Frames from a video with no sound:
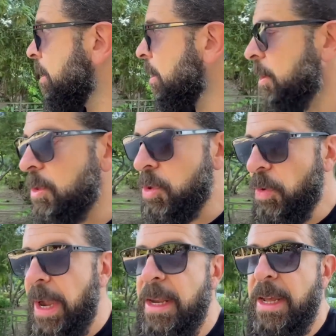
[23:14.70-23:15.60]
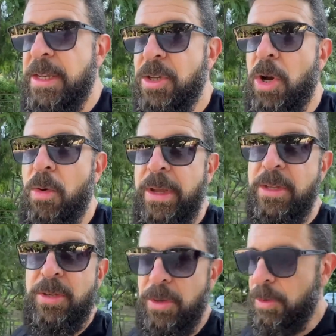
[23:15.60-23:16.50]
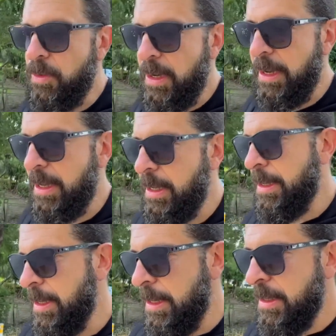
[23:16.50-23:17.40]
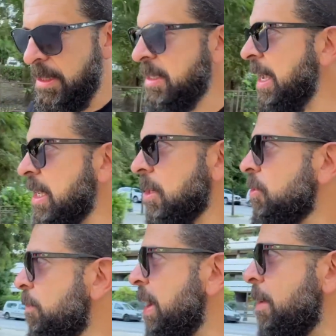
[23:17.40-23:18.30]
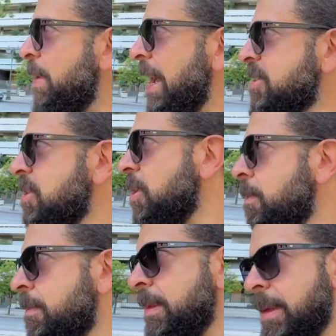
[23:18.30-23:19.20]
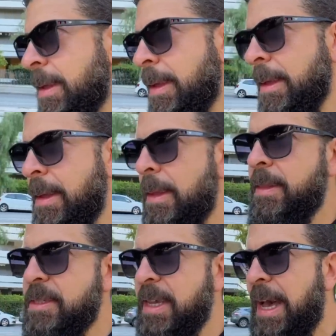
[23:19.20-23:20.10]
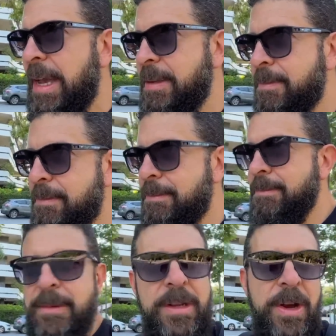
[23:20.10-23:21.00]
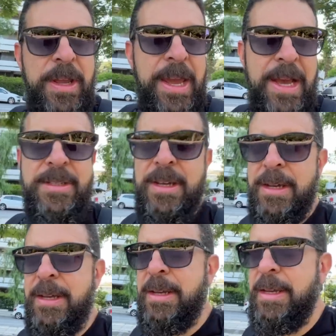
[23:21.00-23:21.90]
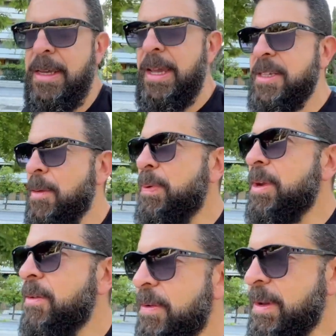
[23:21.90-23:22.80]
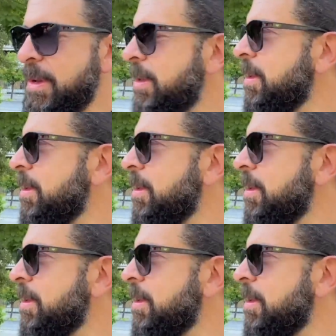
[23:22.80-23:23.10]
Ukraine is going to take Crimea back. So this guy, he has a bit of a